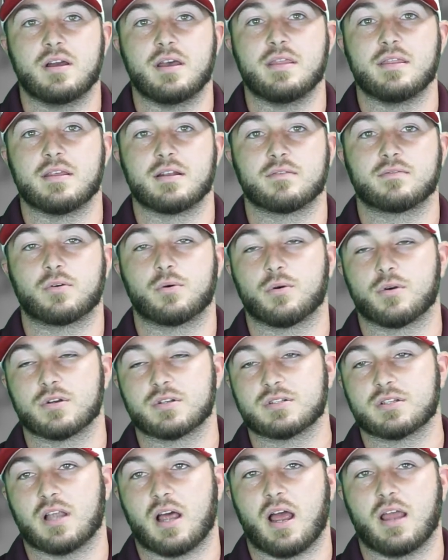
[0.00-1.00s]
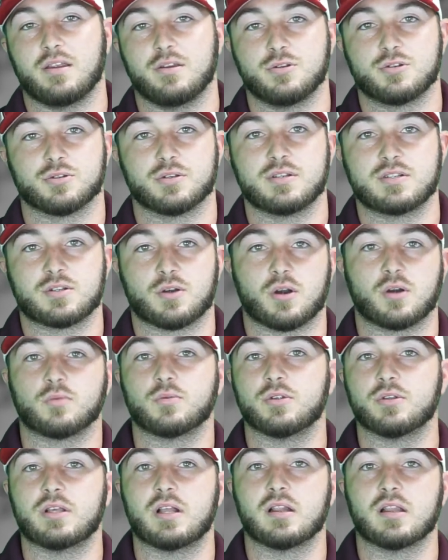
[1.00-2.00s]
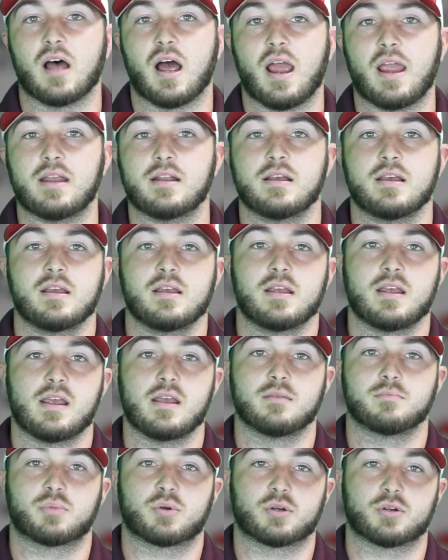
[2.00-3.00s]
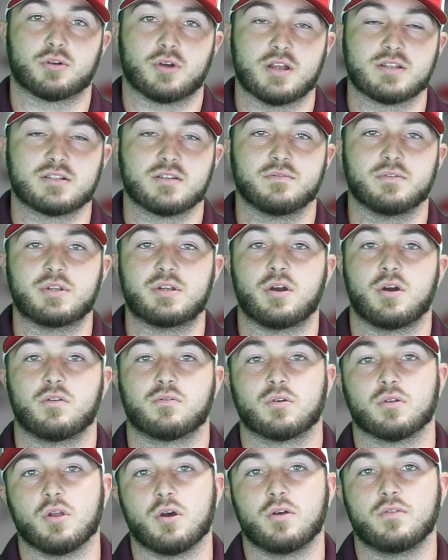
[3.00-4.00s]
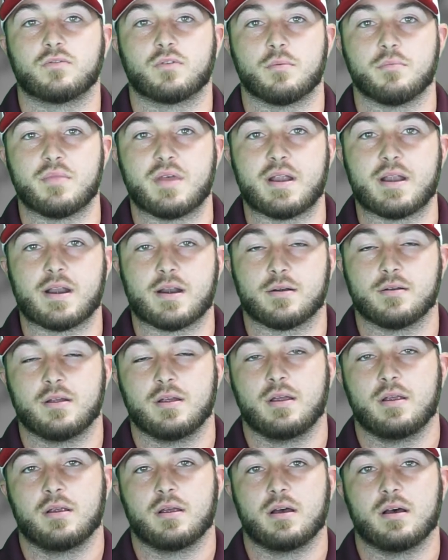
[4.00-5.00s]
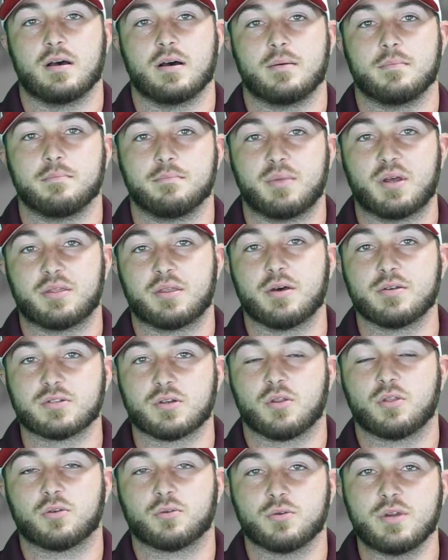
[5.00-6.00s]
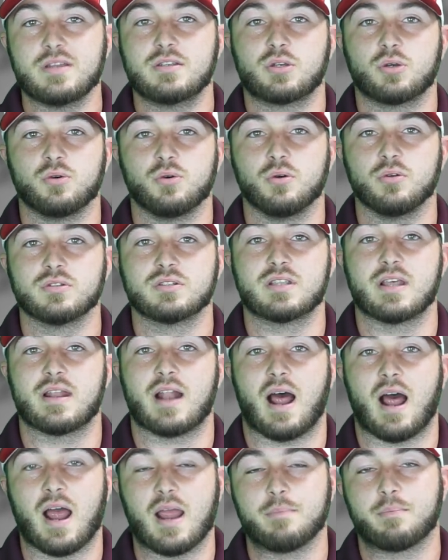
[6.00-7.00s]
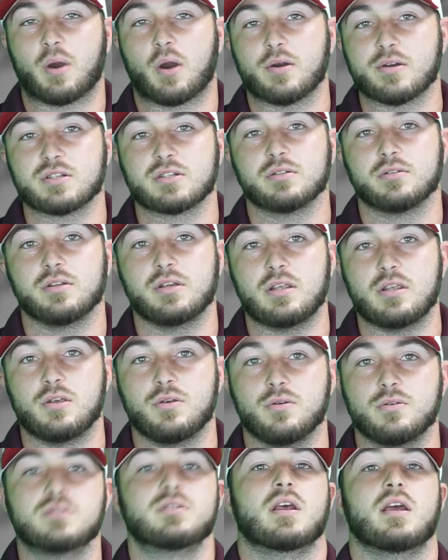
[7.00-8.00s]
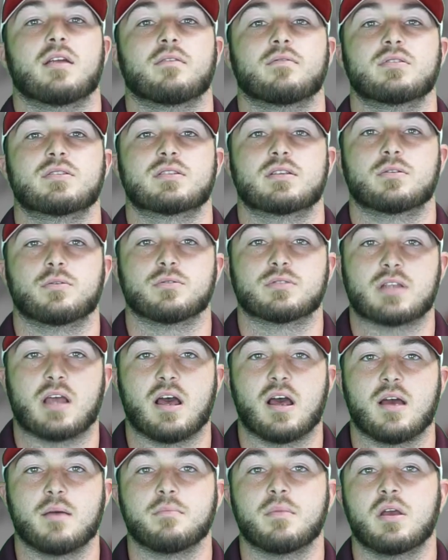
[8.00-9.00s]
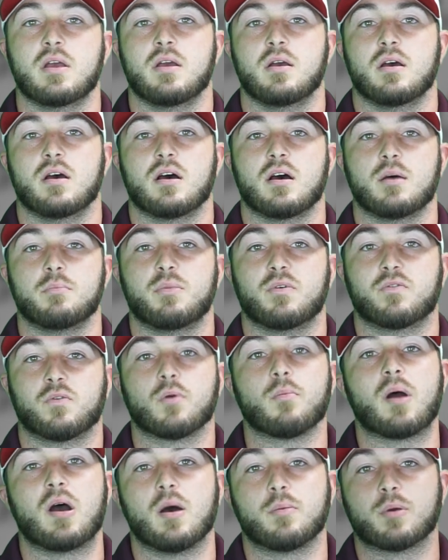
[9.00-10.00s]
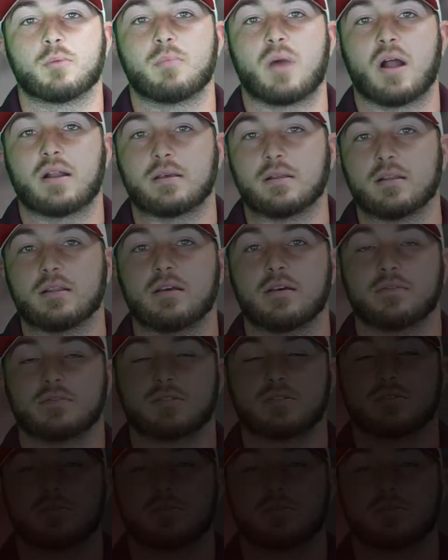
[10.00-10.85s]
And then, of course, I usually start really light and progressively overload from there. But those are three tools that I personally use every single time before my upper body lifts.